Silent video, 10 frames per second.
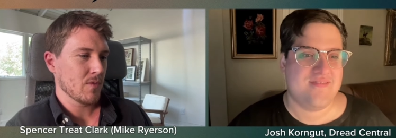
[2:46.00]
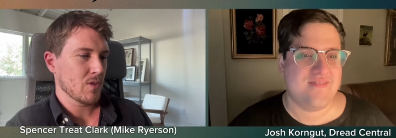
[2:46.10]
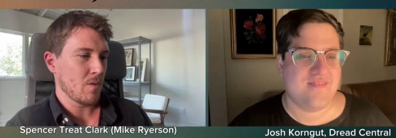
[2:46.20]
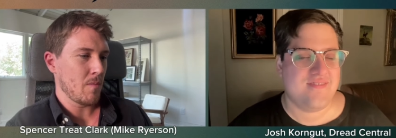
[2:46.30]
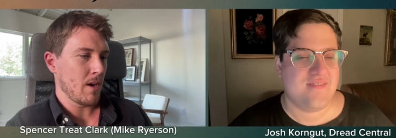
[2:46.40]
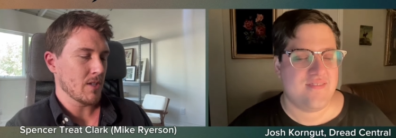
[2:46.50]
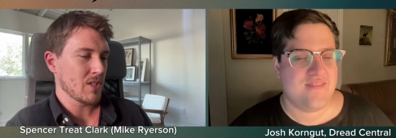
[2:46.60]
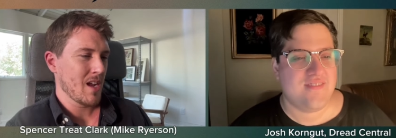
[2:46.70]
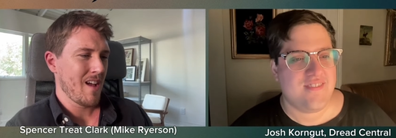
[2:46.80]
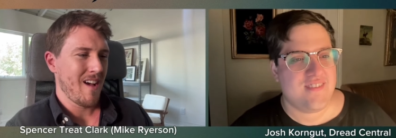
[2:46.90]
Speaker 1: so
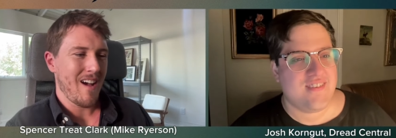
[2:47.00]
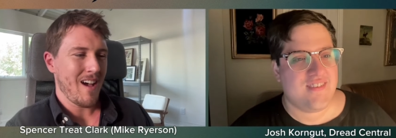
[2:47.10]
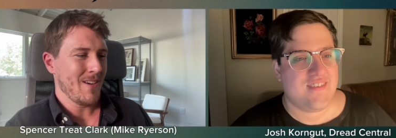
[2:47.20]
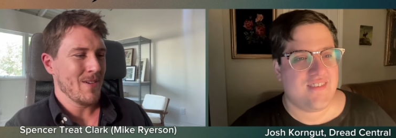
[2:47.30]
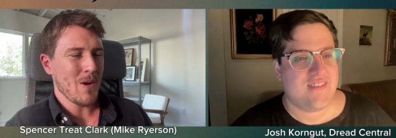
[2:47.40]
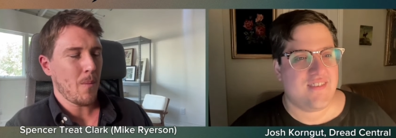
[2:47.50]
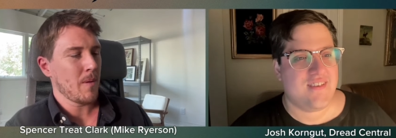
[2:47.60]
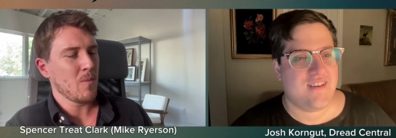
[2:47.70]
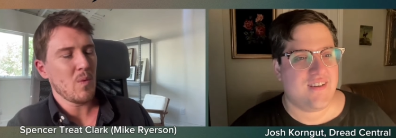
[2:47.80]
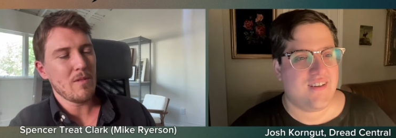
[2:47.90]
much. I don't know.
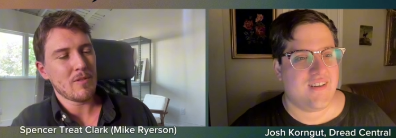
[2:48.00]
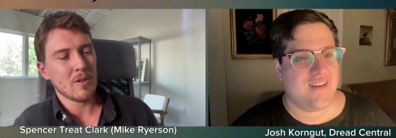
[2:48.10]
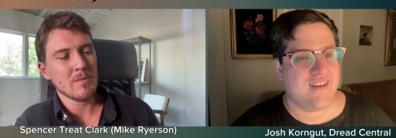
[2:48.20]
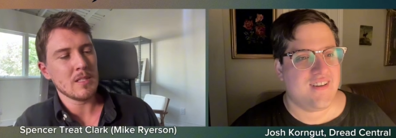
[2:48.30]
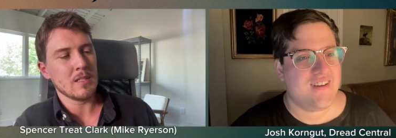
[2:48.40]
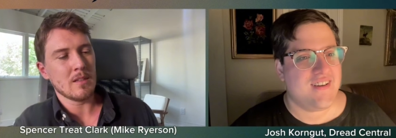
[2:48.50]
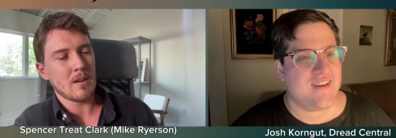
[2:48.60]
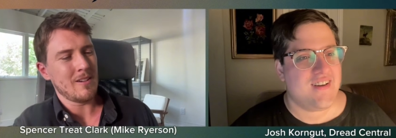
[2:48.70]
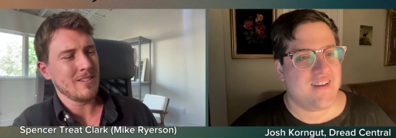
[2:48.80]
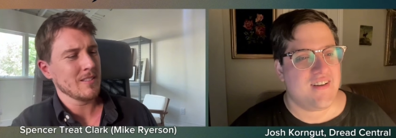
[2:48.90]
When we filmed in
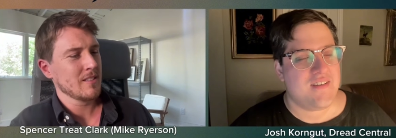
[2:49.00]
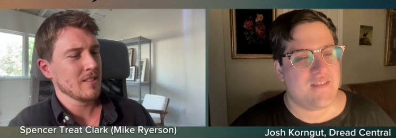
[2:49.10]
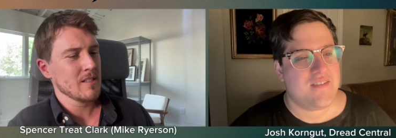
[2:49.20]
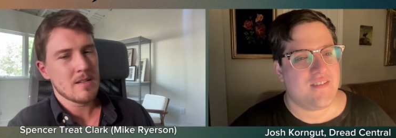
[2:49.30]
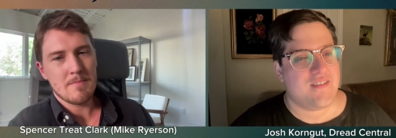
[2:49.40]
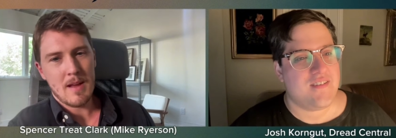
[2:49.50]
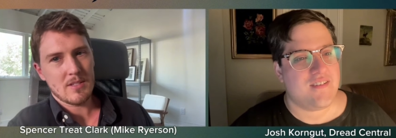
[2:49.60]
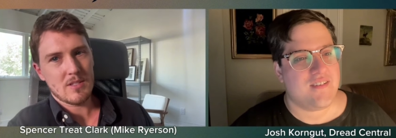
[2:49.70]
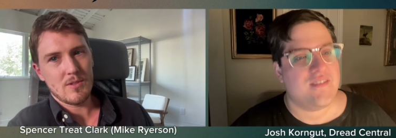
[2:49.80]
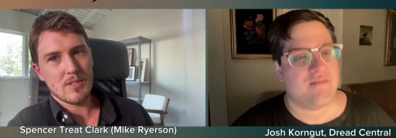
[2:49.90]
Concord,
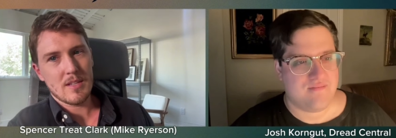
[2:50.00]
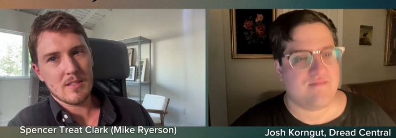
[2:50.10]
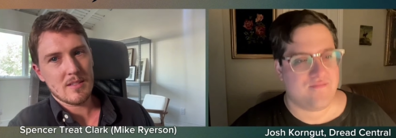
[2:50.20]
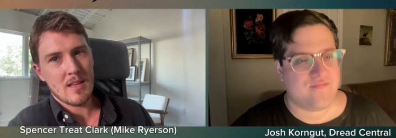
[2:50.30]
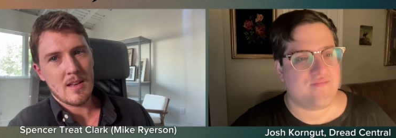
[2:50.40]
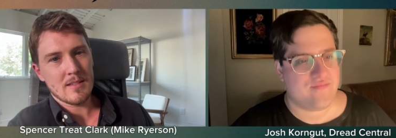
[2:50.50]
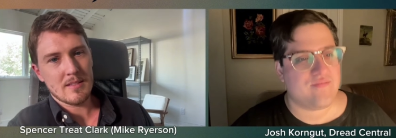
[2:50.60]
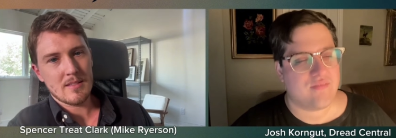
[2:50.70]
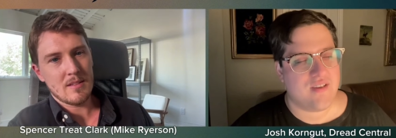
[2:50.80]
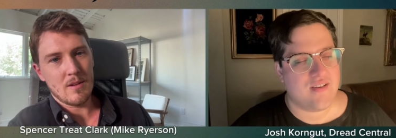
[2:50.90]
Massachusetts, and
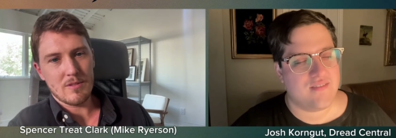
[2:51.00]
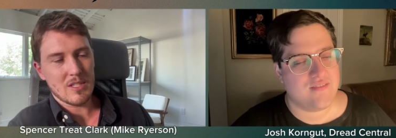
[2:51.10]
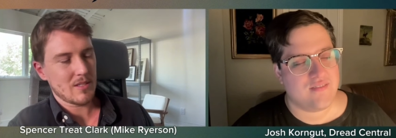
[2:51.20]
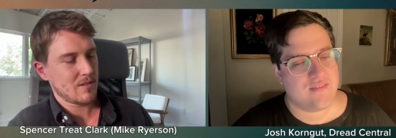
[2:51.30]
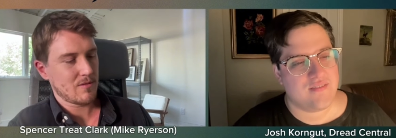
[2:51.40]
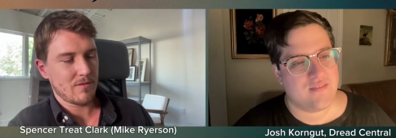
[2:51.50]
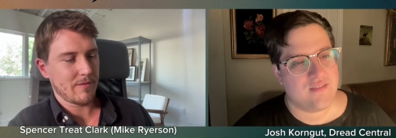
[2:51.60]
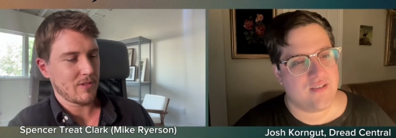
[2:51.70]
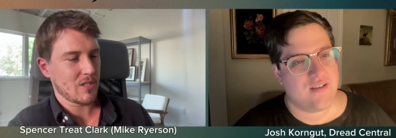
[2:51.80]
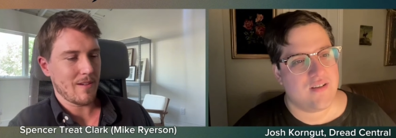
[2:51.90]
it's you know just
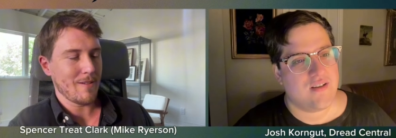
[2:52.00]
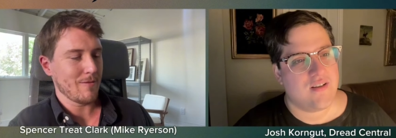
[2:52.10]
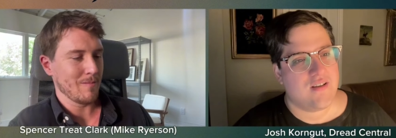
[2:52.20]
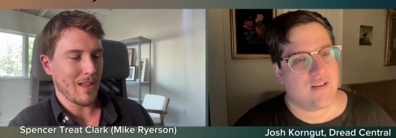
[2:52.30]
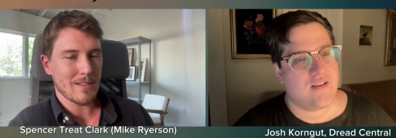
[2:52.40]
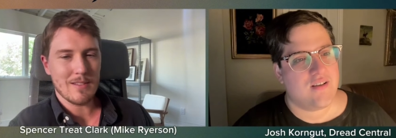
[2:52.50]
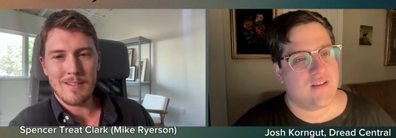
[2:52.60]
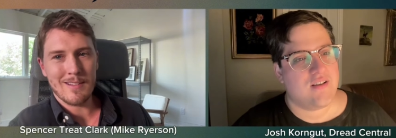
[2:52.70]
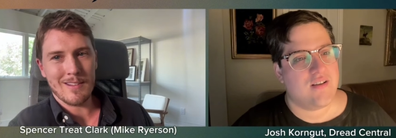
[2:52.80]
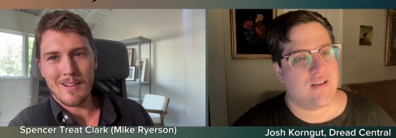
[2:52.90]
straight from
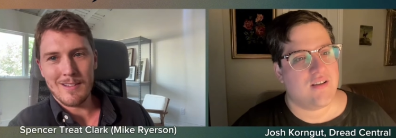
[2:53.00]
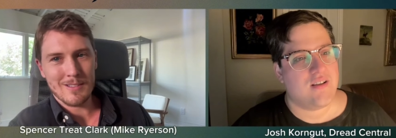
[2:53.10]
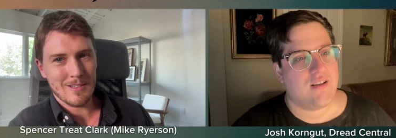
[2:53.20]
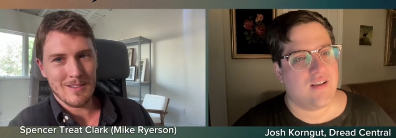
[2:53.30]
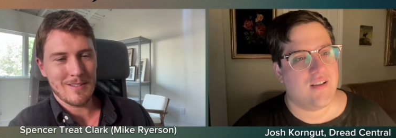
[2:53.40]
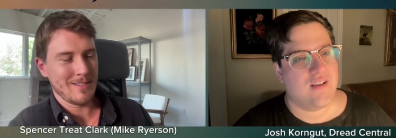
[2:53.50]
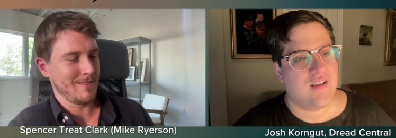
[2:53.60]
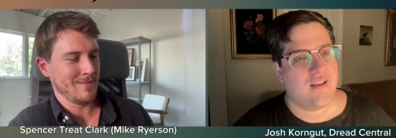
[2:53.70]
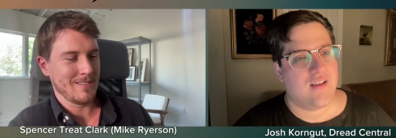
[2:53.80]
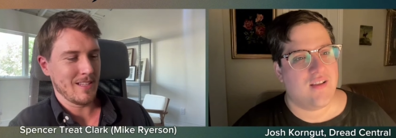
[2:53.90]
Lexington, Concord,
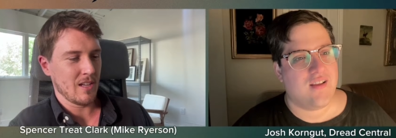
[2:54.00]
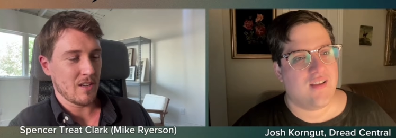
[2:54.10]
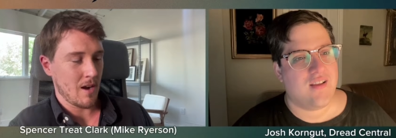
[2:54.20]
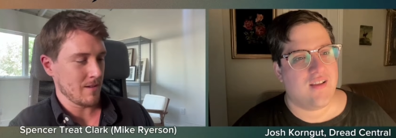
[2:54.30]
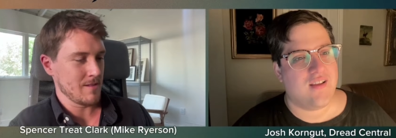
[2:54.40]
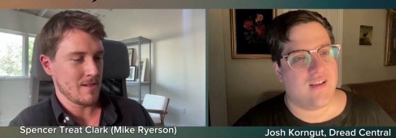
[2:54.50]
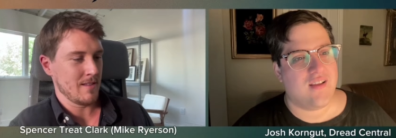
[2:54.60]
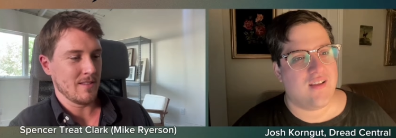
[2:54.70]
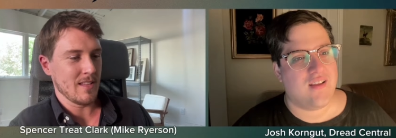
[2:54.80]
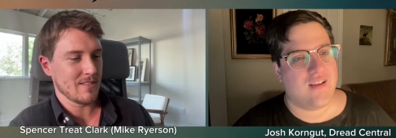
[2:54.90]
and uh, Concord,
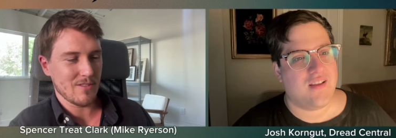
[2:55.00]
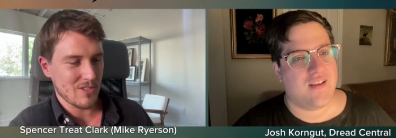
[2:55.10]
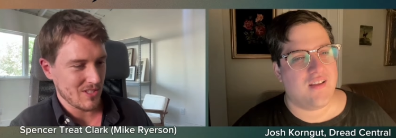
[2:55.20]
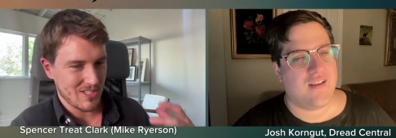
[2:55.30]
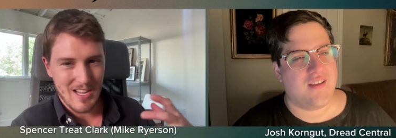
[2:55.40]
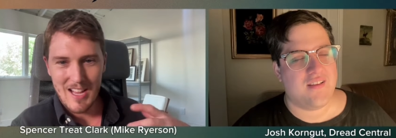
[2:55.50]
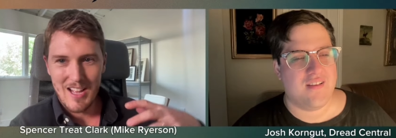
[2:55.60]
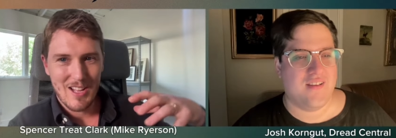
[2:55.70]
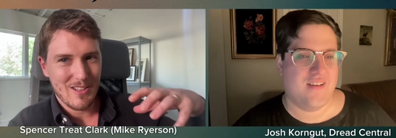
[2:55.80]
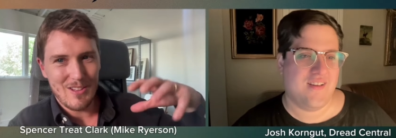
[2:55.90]
and it's there's just
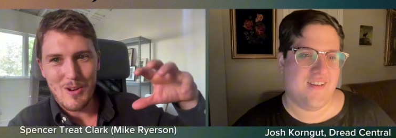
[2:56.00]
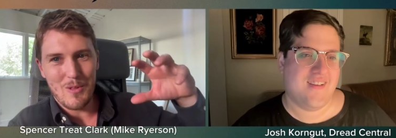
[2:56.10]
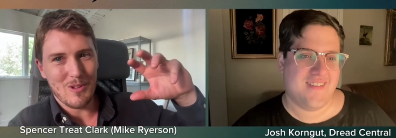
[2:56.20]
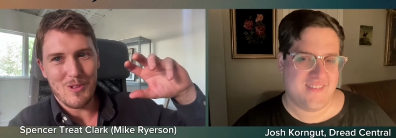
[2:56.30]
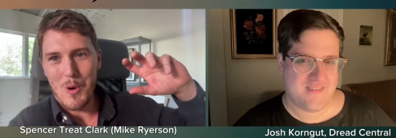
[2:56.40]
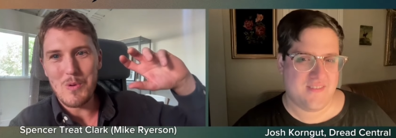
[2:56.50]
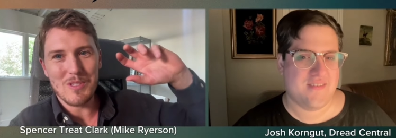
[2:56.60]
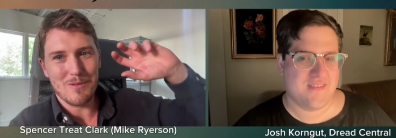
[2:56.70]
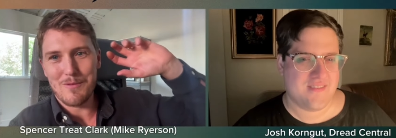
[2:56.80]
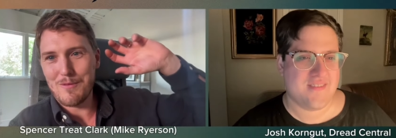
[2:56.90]
you know the
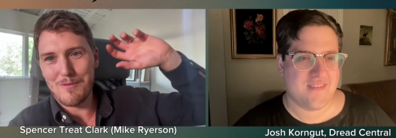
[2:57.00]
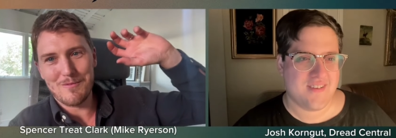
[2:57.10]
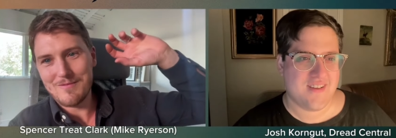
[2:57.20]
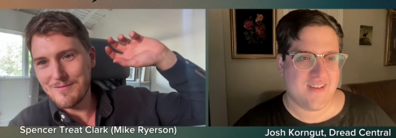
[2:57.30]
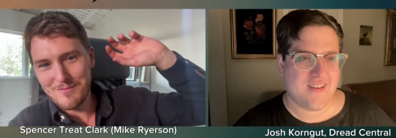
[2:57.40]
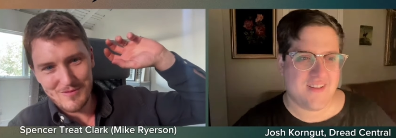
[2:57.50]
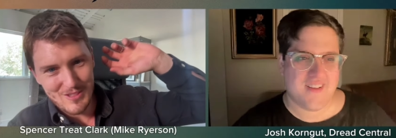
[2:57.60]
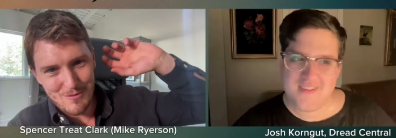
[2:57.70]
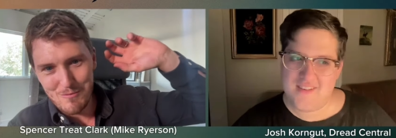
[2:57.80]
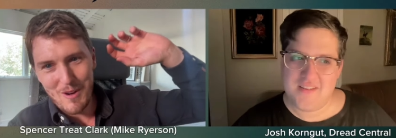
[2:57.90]
ghosts of
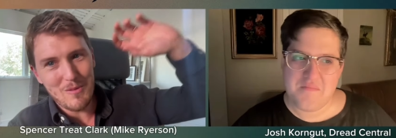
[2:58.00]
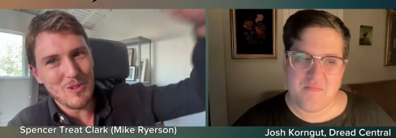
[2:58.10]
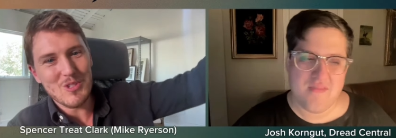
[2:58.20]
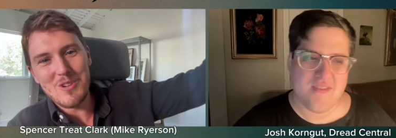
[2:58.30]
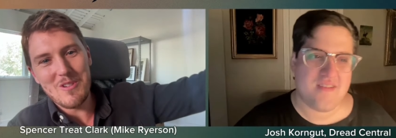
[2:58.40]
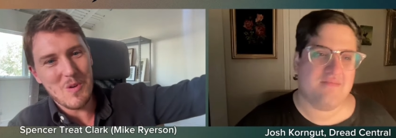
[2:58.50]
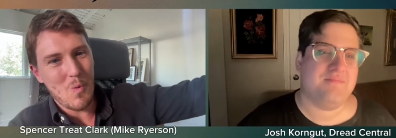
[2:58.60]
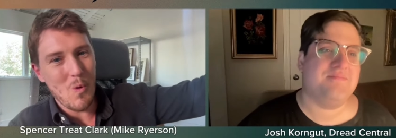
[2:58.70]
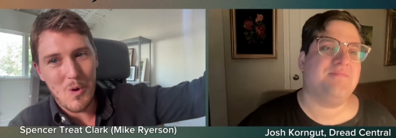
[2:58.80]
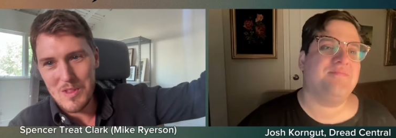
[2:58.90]
the Revolutionary
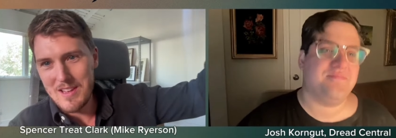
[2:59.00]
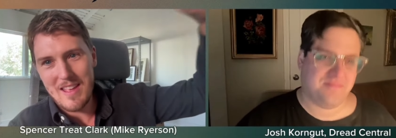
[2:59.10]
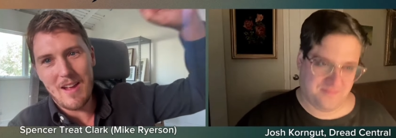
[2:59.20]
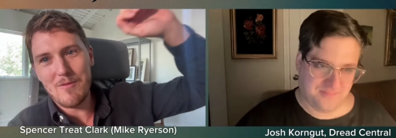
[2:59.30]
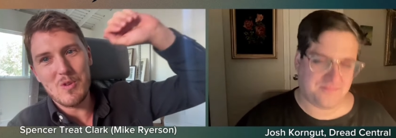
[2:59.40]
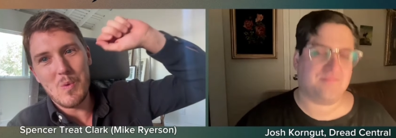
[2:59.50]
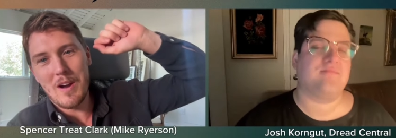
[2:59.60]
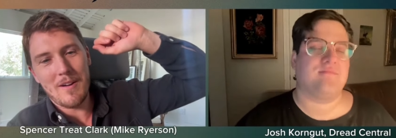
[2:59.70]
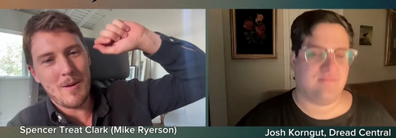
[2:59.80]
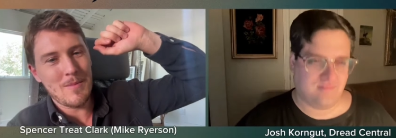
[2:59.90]
War like everywhere.